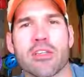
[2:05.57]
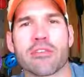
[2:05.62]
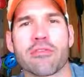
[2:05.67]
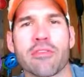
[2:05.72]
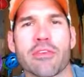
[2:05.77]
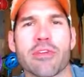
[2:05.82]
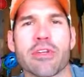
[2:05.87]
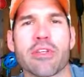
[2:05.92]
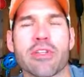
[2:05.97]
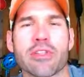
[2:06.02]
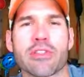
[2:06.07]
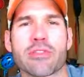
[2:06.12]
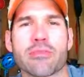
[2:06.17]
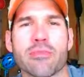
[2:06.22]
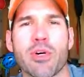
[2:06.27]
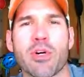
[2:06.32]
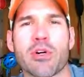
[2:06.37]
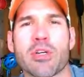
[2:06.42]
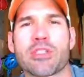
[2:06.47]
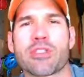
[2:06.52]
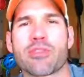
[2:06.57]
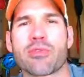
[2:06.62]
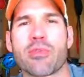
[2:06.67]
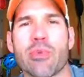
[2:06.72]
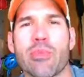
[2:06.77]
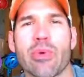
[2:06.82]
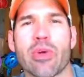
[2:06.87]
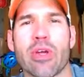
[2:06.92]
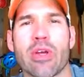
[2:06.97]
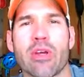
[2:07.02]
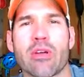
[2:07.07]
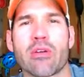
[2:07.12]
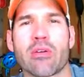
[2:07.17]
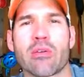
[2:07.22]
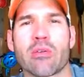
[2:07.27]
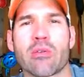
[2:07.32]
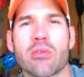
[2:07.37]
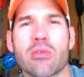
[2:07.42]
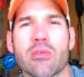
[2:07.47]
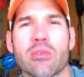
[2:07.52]
If you're into small engine repair
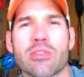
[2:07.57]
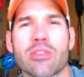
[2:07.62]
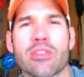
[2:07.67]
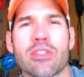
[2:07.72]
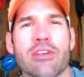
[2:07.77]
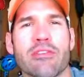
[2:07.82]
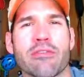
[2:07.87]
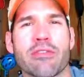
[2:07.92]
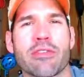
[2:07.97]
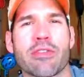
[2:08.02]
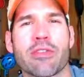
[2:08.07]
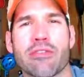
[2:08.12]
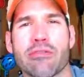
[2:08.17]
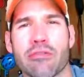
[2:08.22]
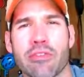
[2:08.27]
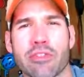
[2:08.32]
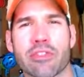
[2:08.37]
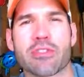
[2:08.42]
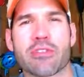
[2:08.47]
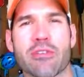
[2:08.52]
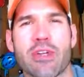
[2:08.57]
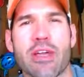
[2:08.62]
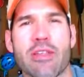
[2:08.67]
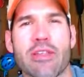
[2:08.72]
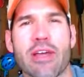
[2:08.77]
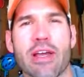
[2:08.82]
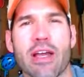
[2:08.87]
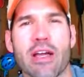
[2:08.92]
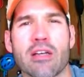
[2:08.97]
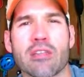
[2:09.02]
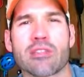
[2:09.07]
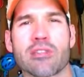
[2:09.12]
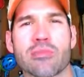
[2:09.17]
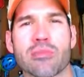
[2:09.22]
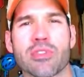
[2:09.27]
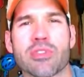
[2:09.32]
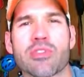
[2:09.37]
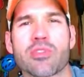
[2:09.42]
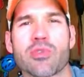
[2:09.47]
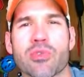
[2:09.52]
or stuff that you can fix around the house,
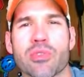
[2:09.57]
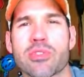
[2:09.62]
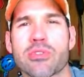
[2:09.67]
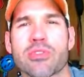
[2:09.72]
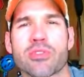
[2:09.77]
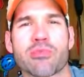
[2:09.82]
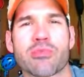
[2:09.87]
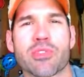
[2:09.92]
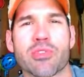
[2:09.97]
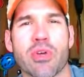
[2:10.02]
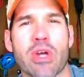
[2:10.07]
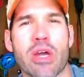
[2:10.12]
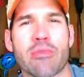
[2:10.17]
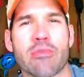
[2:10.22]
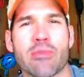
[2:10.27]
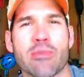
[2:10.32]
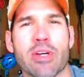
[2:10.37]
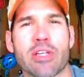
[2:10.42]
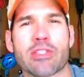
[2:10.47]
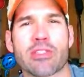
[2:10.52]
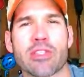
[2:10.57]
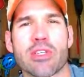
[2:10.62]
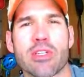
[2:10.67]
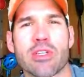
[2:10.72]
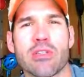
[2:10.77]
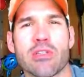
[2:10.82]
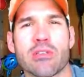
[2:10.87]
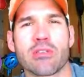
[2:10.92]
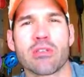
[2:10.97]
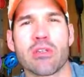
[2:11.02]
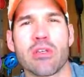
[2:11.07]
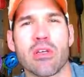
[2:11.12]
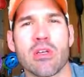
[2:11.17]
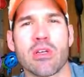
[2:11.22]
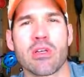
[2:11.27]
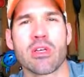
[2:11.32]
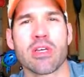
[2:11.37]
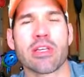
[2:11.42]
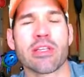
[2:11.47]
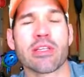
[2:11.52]
be sure to subscribe to my channel
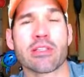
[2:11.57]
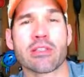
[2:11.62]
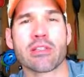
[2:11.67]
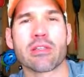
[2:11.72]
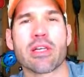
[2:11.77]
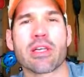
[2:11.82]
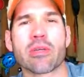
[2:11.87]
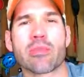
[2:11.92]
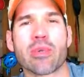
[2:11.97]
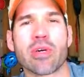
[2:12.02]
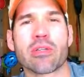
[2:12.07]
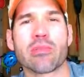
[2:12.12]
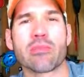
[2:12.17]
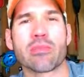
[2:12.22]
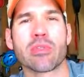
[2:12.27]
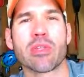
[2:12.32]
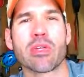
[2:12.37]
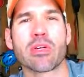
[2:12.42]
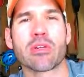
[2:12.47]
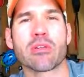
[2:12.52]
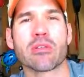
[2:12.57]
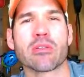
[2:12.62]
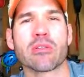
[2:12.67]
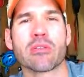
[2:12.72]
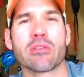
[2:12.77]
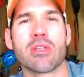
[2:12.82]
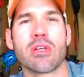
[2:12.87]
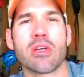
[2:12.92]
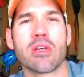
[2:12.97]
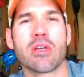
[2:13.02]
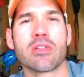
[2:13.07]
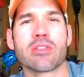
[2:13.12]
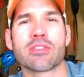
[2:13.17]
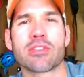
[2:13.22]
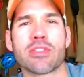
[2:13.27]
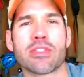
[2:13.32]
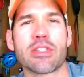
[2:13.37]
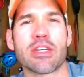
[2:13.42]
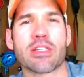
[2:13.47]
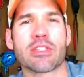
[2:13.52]
and hit the like button below.
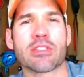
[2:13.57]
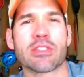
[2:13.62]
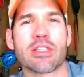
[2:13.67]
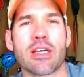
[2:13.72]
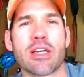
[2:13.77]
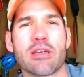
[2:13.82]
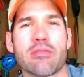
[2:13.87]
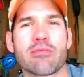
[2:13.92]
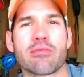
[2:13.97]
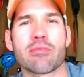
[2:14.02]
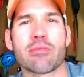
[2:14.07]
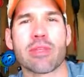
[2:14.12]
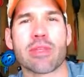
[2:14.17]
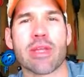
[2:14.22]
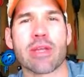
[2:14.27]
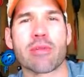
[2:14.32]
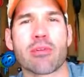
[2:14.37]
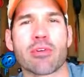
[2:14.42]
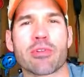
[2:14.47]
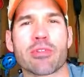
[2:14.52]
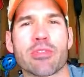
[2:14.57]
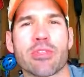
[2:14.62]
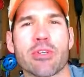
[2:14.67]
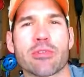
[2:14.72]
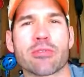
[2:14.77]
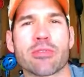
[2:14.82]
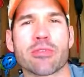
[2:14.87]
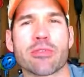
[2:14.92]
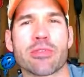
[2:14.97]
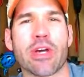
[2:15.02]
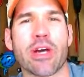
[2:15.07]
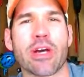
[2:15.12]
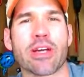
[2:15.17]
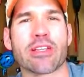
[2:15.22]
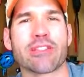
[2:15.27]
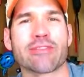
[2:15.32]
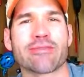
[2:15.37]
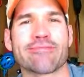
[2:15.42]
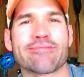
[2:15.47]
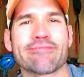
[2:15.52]
See you next time from the Neighborhood Go-To
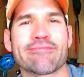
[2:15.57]
Guy.